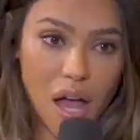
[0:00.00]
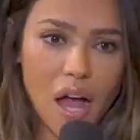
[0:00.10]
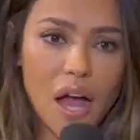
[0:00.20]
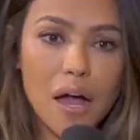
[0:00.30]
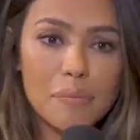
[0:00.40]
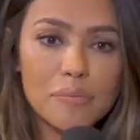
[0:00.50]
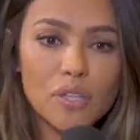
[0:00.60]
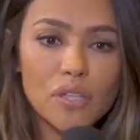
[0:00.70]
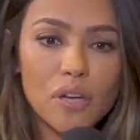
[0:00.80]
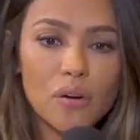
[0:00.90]
Um,
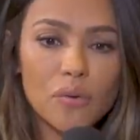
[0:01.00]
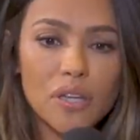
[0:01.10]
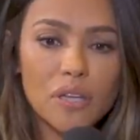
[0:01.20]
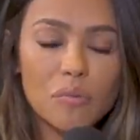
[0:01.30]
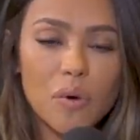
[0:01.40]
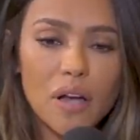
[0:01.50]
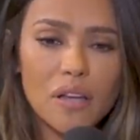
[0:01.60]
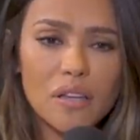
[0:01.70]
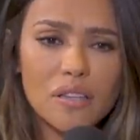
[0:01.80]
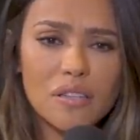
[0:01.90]
you know, he
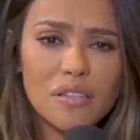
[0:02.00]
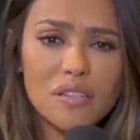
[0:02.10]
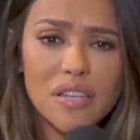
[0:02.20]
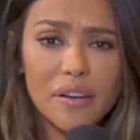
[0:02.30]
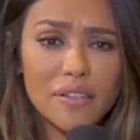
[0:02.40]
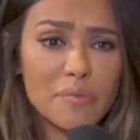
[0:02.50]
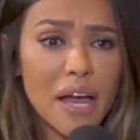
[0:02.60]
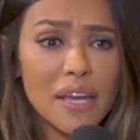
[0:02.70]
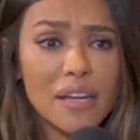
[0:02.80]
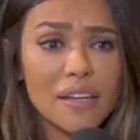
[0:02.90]
was
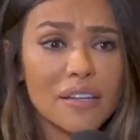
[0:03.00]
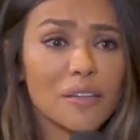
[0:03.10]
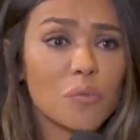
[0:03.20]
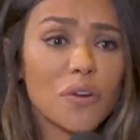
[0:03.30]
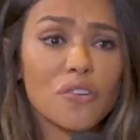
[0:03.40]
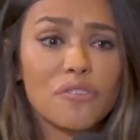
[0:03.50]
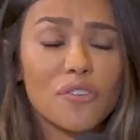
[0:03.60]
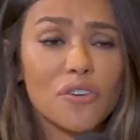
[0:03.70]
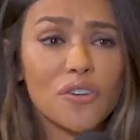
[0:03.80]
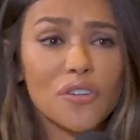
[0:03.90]
charismatic and
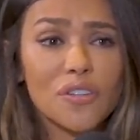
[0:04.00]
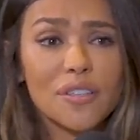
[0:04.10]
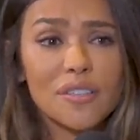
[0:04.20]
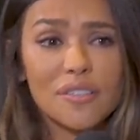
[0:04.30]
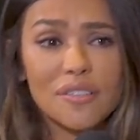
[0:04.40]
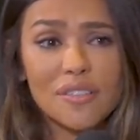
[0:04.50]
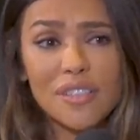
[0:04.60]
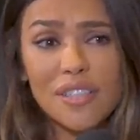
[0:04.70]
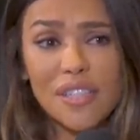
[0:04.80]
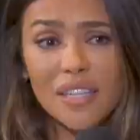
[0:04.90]
wonderful, and
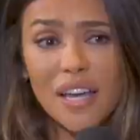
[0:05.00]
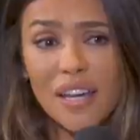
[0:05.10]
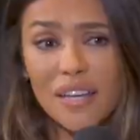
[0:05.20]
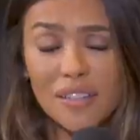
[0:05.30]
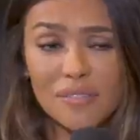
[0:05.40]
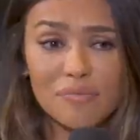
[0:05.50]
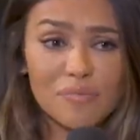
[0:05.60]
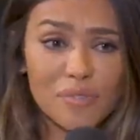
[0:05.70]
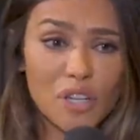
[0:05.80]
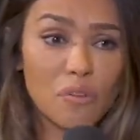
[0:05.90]
he had a
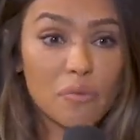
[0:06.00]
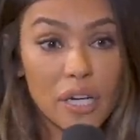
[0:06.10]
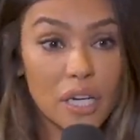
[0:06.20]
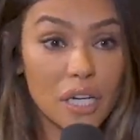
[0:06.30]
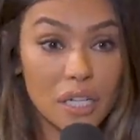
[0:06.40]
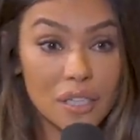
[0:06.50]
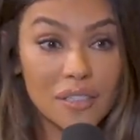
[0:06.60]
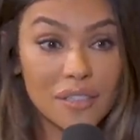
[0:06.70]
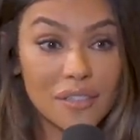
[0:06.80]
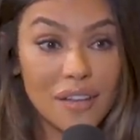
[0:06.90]
career
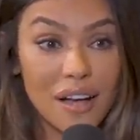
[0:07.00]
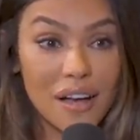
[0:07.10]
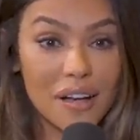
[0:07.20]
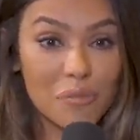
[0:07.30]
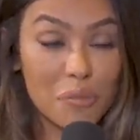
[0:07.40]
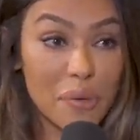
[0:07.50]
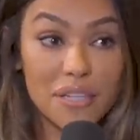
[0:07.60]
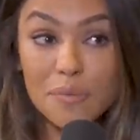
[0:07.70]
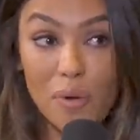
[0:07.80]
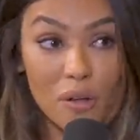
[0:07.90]
um, in
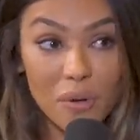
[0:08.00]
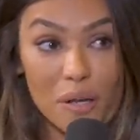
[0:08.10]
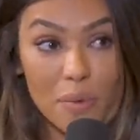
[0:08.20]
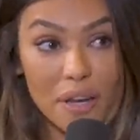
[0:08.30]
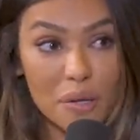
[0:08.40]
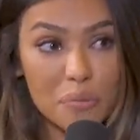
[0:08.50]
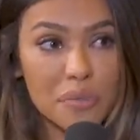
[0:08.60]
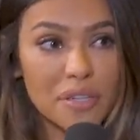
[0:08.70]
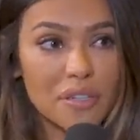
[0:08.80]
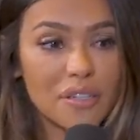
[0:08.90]
baseball when I met
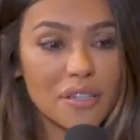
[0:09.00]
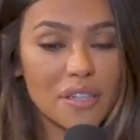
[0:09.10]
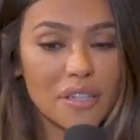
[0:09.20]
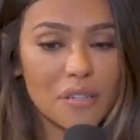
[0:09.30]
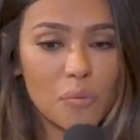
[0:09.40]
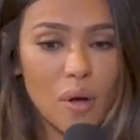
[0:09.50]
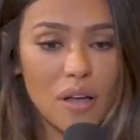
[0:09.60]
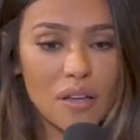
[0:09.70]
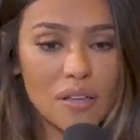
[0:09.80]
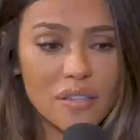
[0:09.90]
him, and he
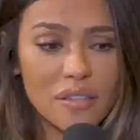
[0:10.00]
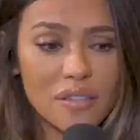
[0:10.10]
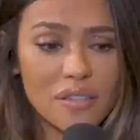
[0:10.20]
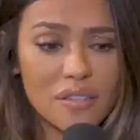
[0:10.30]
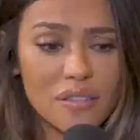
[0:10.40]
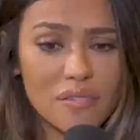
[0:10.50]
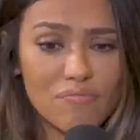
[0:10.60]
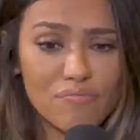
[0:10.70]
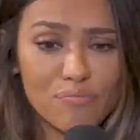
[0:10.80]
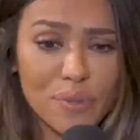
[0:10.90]
was
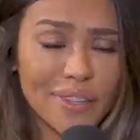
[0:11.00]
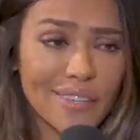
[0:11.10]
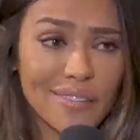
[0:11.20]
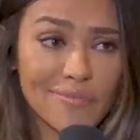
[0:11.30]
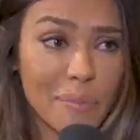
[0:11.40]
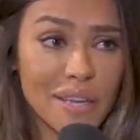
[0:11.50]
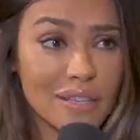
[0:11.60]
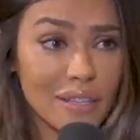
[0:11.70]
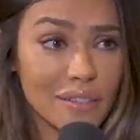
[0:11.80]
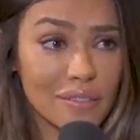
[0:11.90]
really
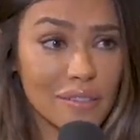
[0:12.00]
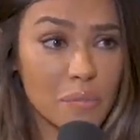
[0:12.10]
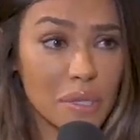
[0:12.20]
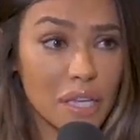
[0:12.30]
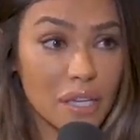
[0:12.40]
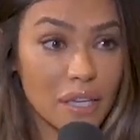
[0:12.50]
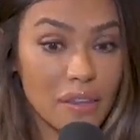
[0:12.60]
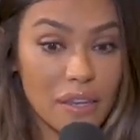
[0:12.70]
amazing in the beginning.